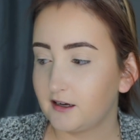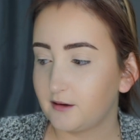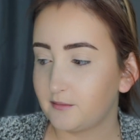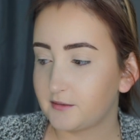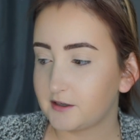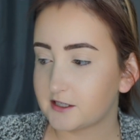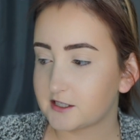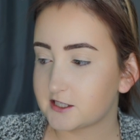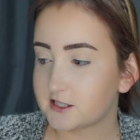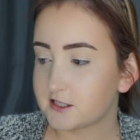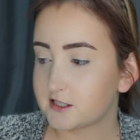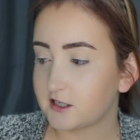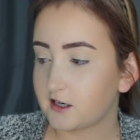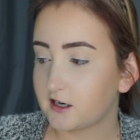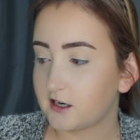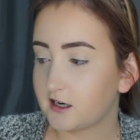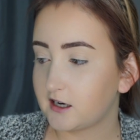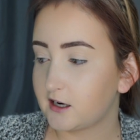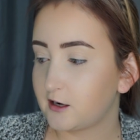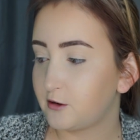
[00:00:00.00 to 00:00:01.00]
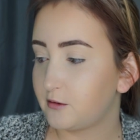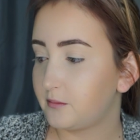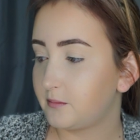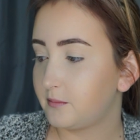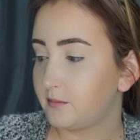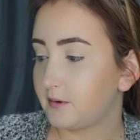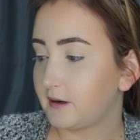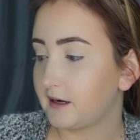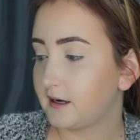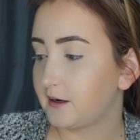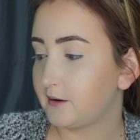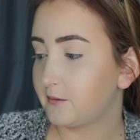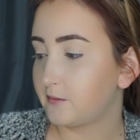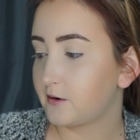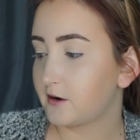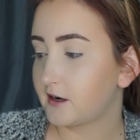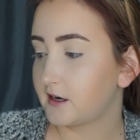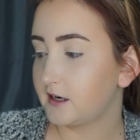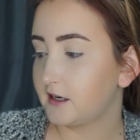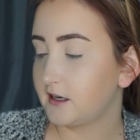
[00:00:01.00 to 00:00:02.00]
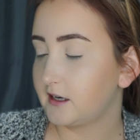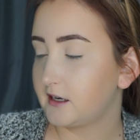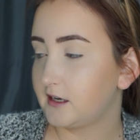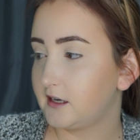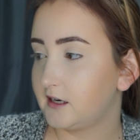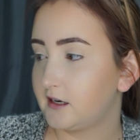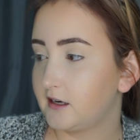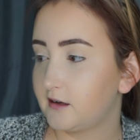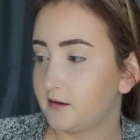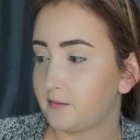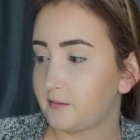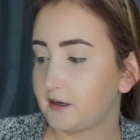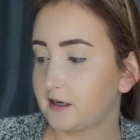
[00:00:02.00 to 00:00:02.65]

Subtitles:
I'm going to start by working in